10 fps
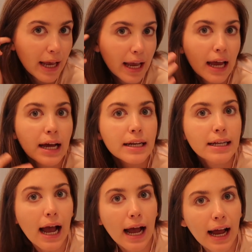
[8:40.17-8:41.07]

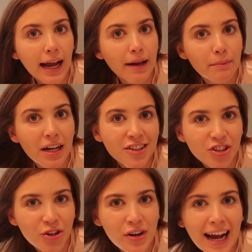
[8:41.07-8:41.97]
and I'm gonna show you